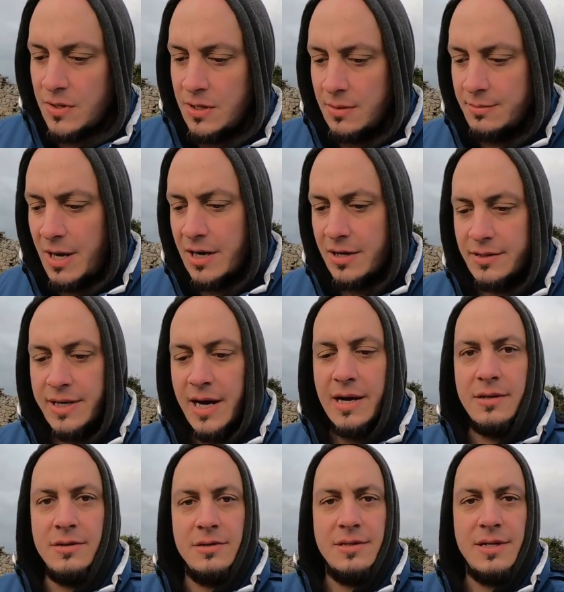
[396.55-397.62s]
market
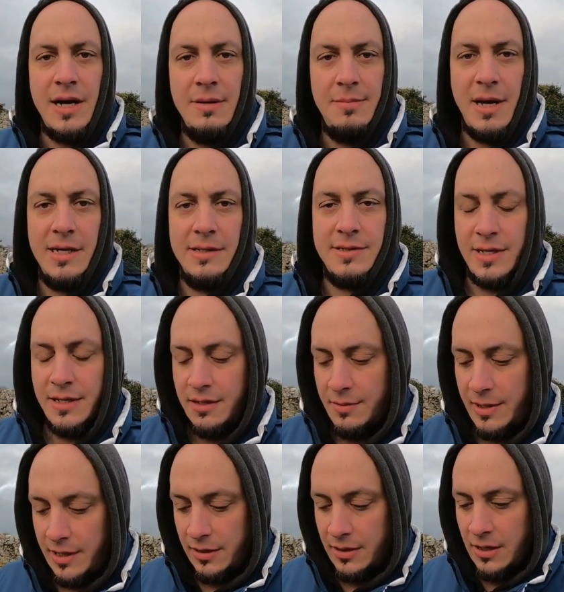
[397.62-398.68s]
garden style beds
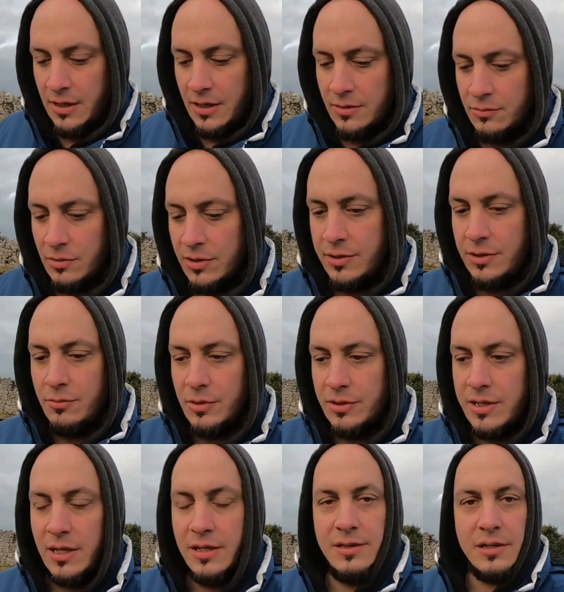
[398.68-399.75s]
anyway, where you
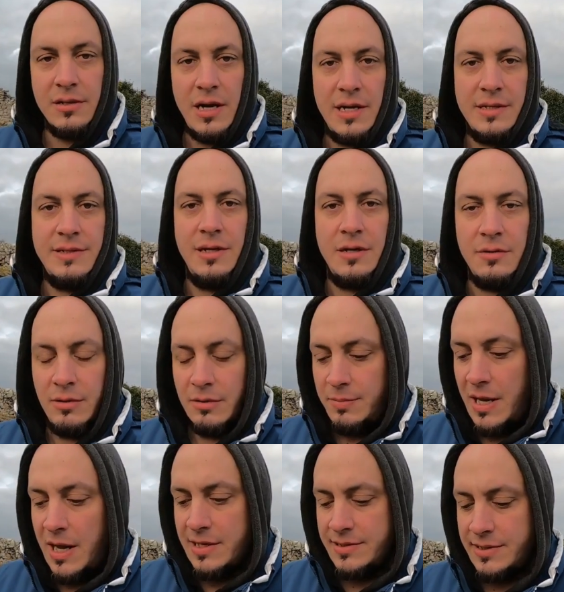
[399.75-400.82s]
would kill the grass either with
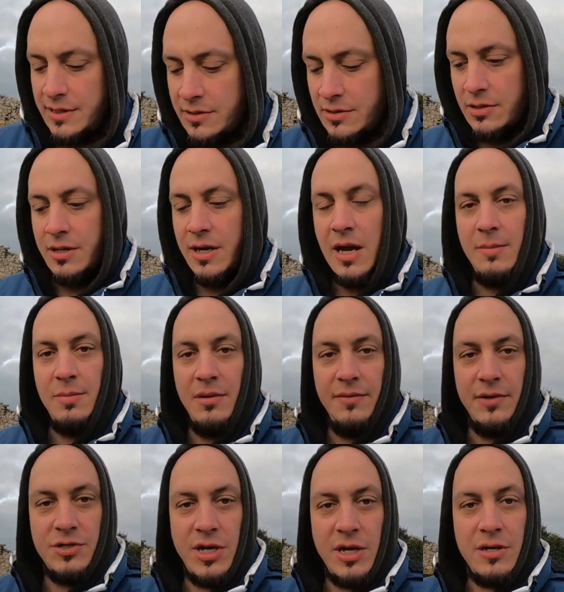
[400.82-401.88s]
plastic or the help of
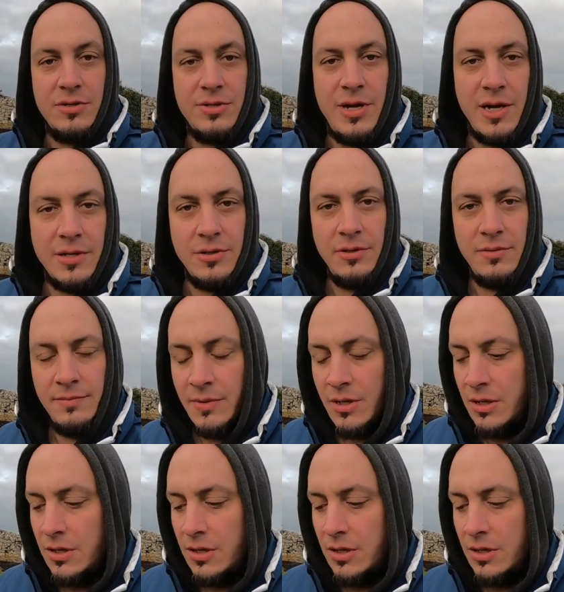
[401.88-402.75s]
a chicken tractor,